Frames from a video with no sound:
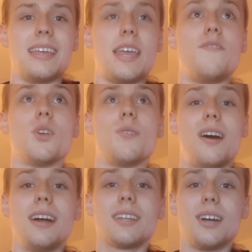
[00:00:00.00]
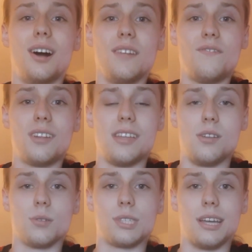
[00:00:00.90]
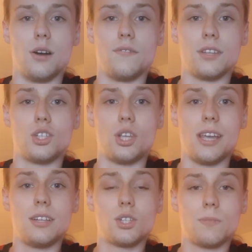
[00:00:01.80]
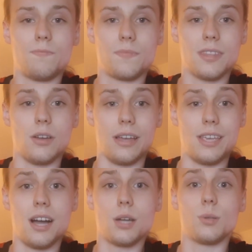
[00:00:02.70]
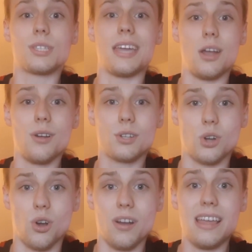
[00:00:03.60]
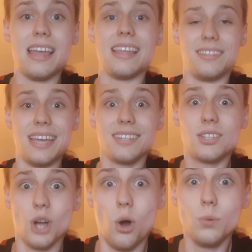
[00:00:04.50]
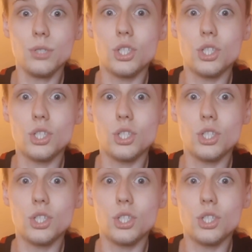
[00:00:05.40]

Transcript: If you're not confident in yourself to change Iago's character, then don't